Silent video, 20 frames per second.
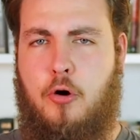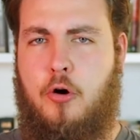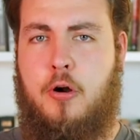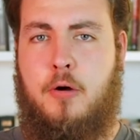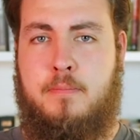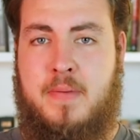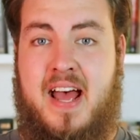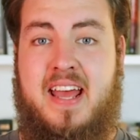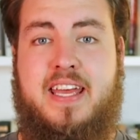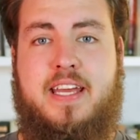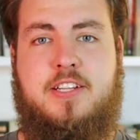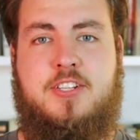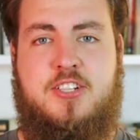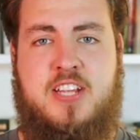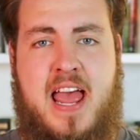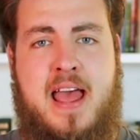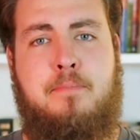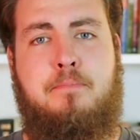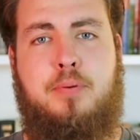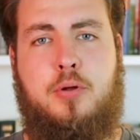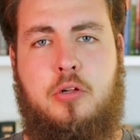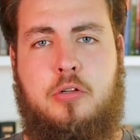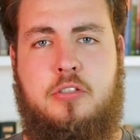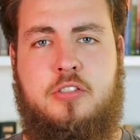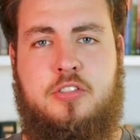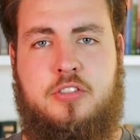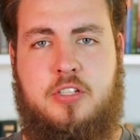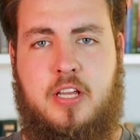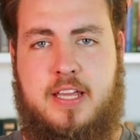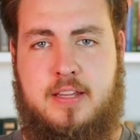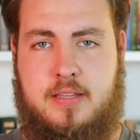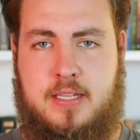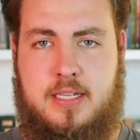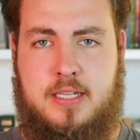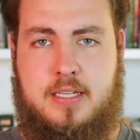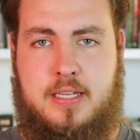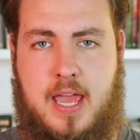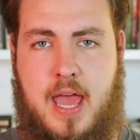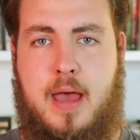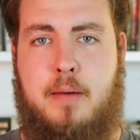For my examples in
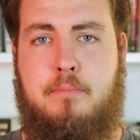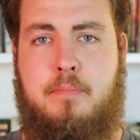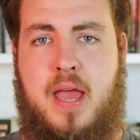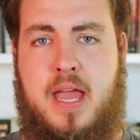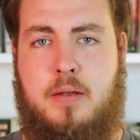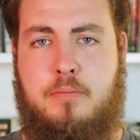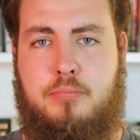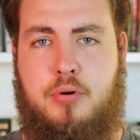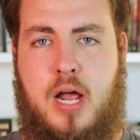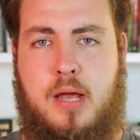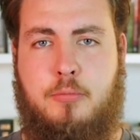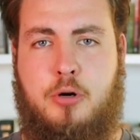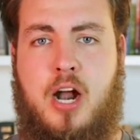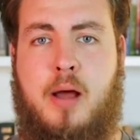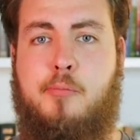the campaign primer,